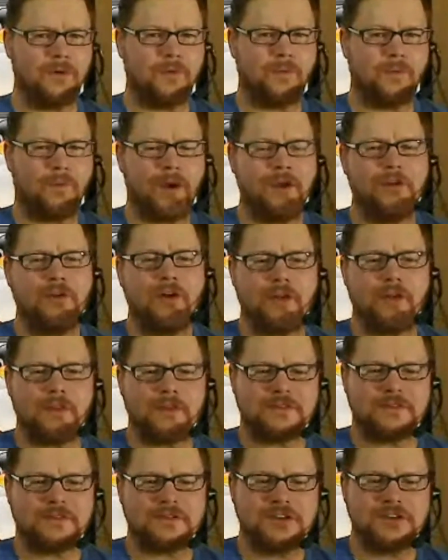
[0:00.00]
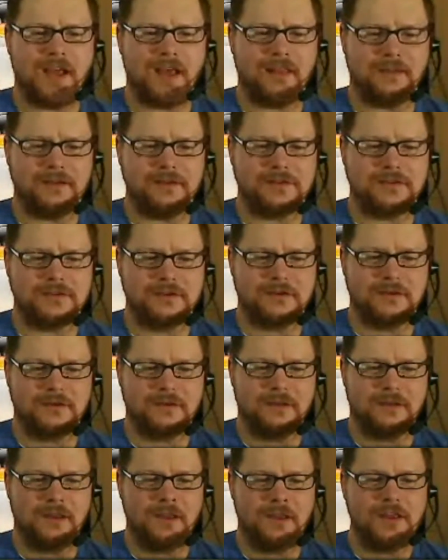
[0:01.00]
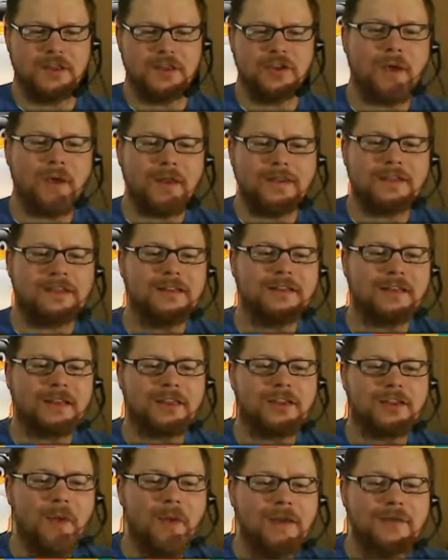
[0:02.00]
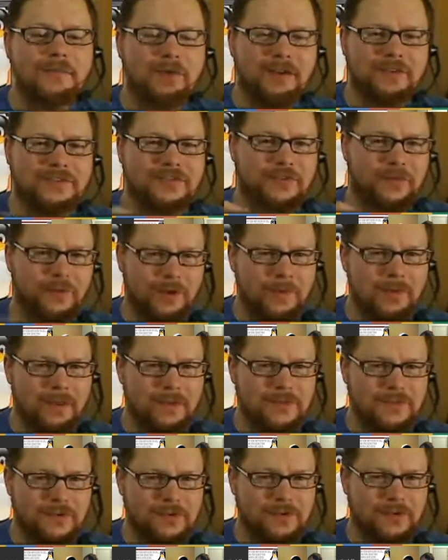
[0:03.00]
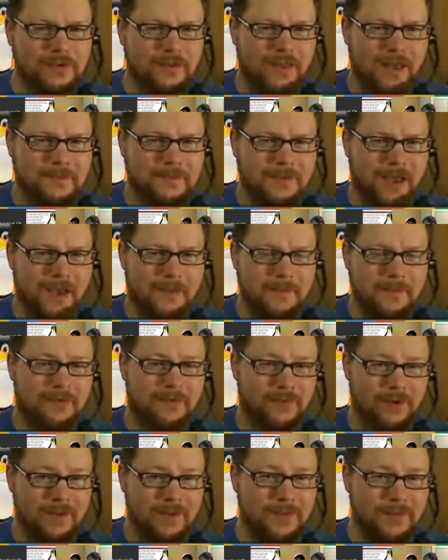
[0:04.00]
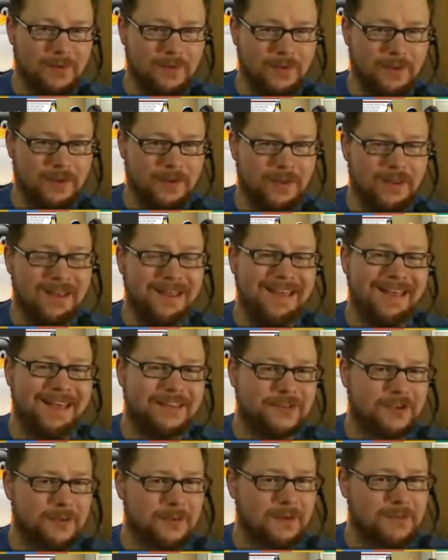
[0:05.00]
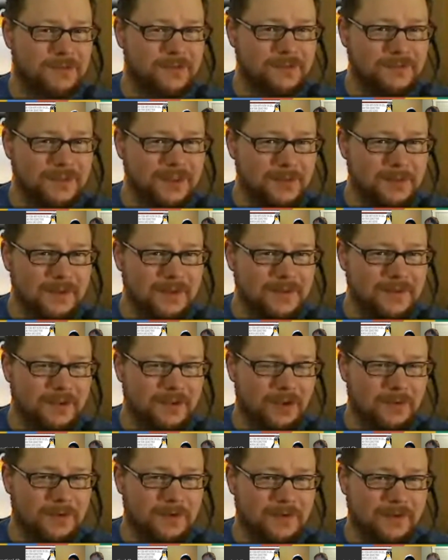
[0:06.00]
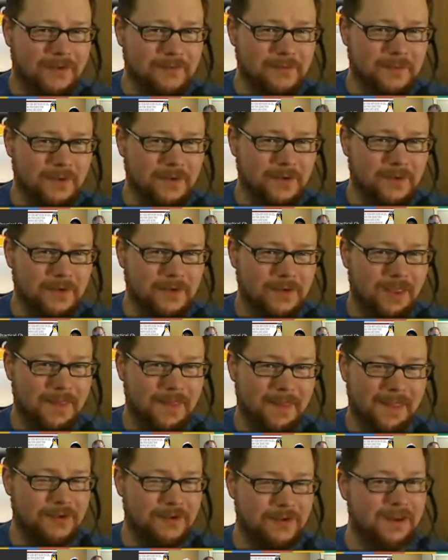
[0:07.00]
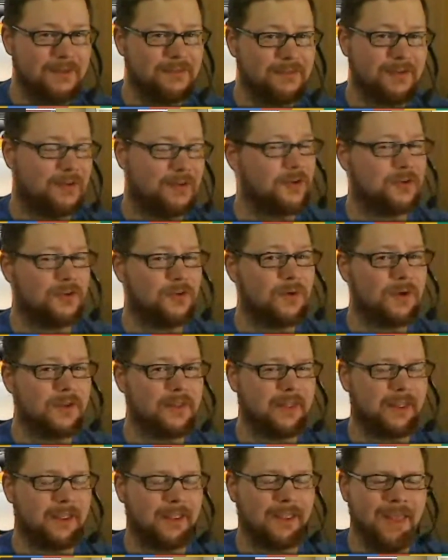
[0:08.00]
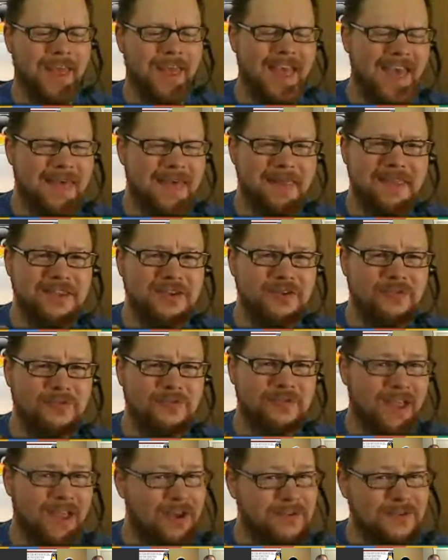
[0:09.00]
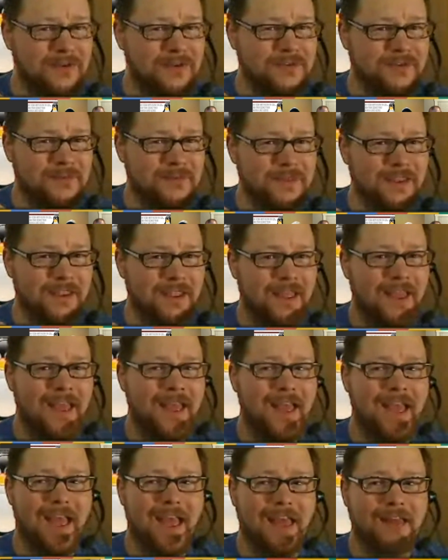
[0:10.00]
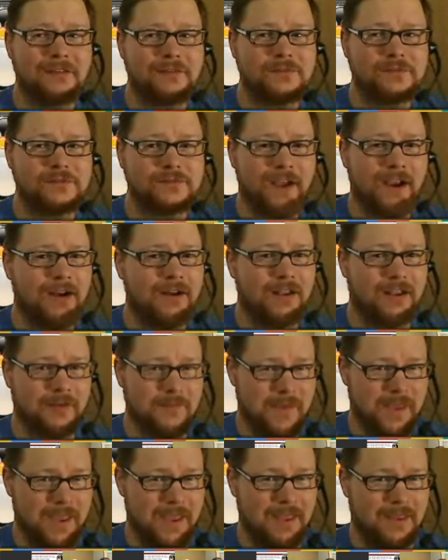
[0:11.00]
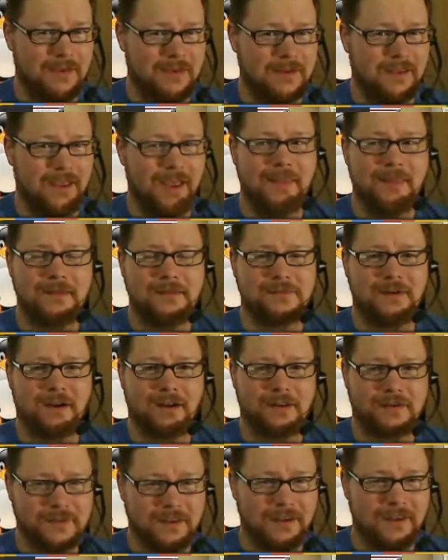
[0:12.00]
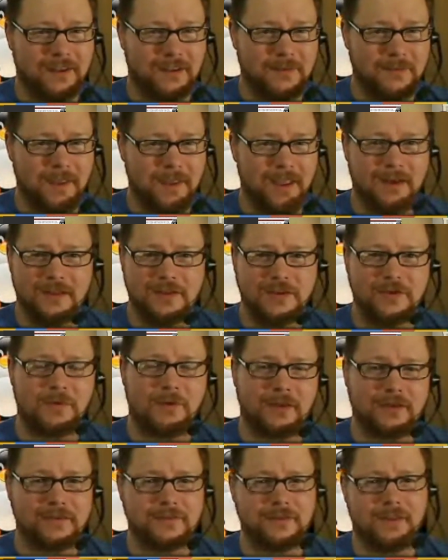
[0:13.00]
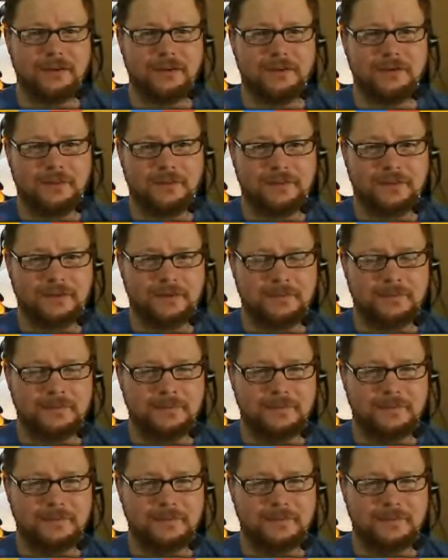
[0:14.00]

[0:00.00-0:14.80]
why are you calling this a challenge? You had to press 3 buttons on your laptop, it rebooted, it took about 15 minutes to go into dev mode, and that you didn't even do anything, and then you downloaded something and fired a command, and then fired a second command, and you were inside your system.